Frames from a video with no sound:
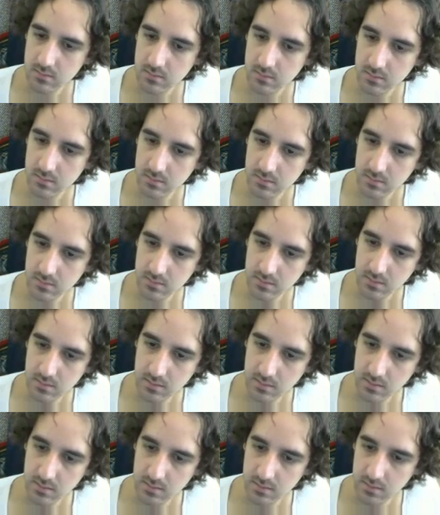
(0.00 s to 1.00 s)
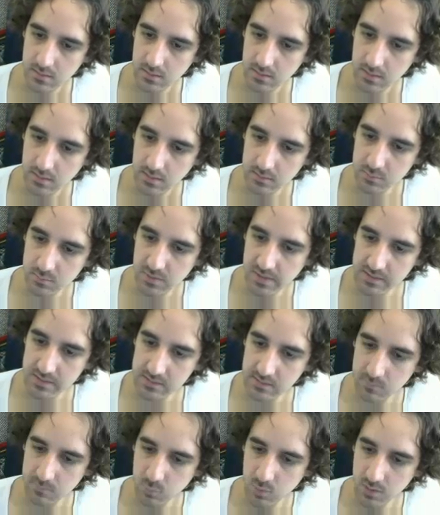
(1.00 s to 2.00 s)
I'd rather work with less
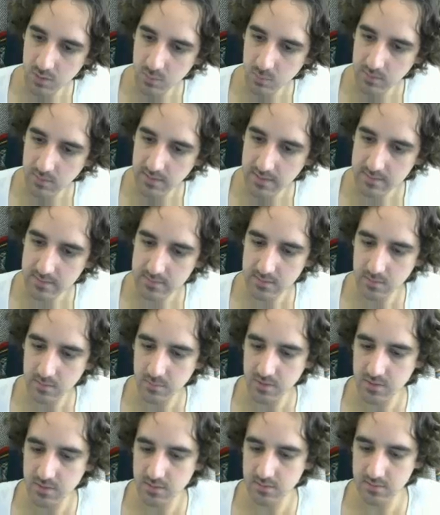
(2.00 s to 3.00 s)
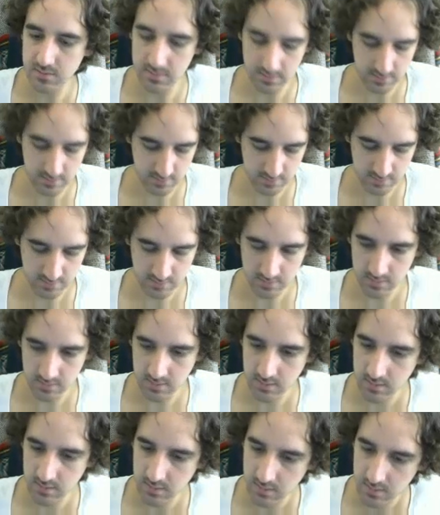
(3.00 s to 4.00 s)
images than having
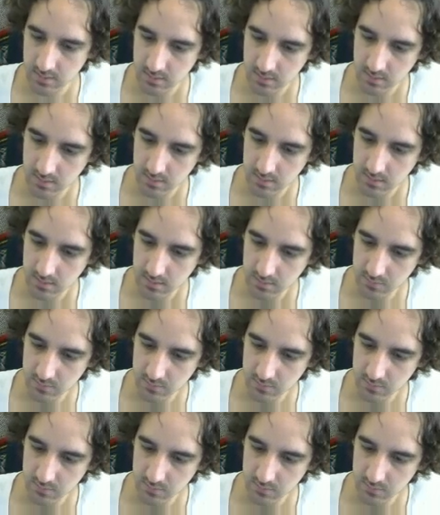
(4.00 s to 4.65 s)
to worry about